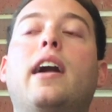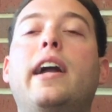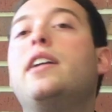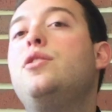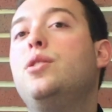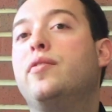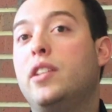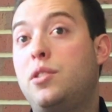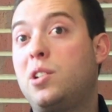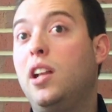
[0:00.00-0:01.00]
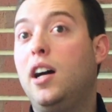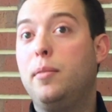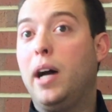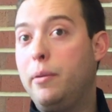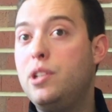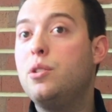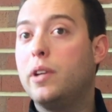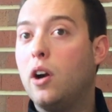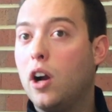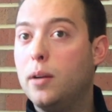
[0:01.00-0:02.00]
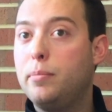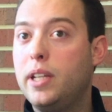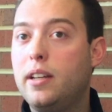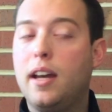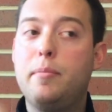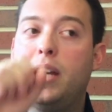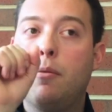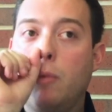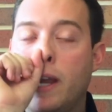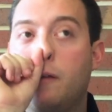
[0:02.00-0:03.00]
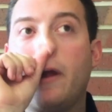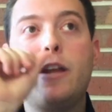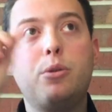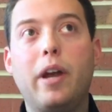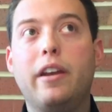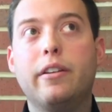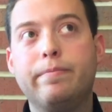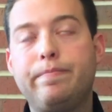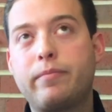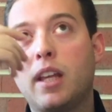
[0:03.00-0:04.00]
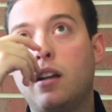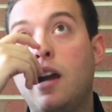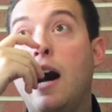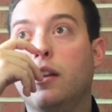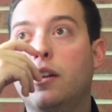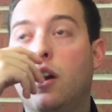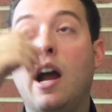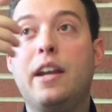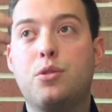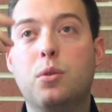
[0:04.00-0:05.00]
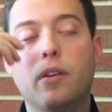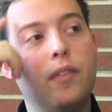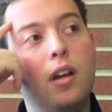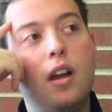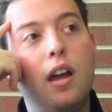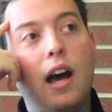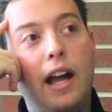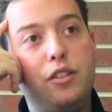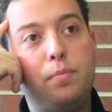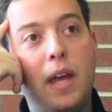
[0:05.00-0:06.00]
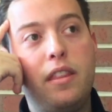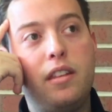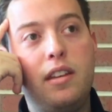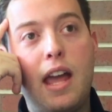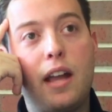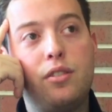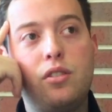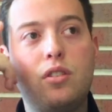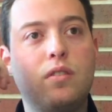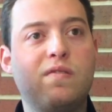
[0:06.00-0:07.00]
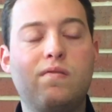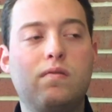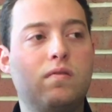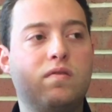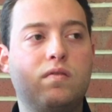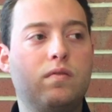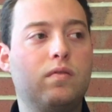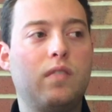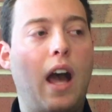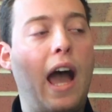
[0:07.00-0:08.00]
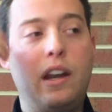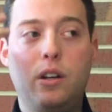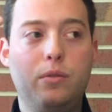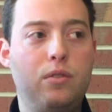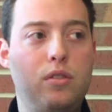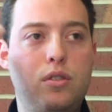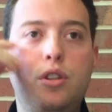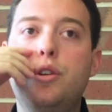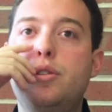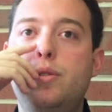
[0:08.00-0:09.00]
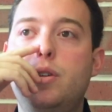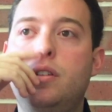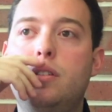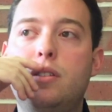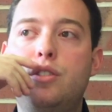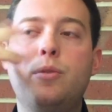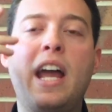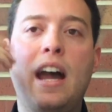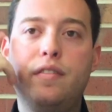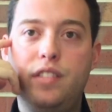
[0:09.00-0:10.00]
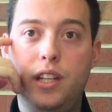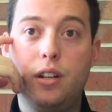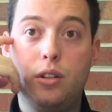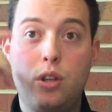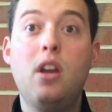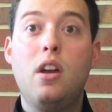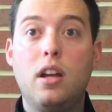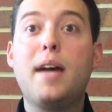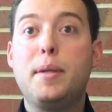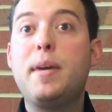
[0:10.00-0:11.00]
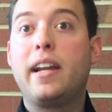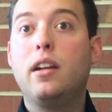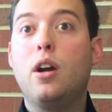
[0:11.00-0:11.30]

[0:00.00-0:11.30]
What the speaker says: I can do for this club, I would do in a heartbeat. I mean, when I graduated college or high school, I spent the next, I don't know, 2.5 years coming back and